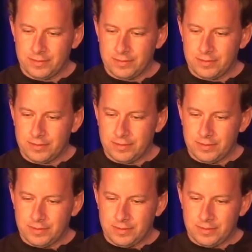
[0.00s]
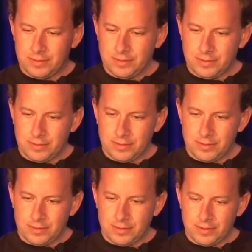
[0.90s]

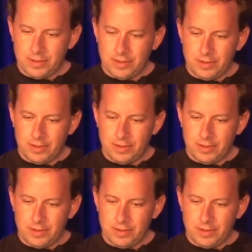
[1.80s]
No one is speaking in this clip.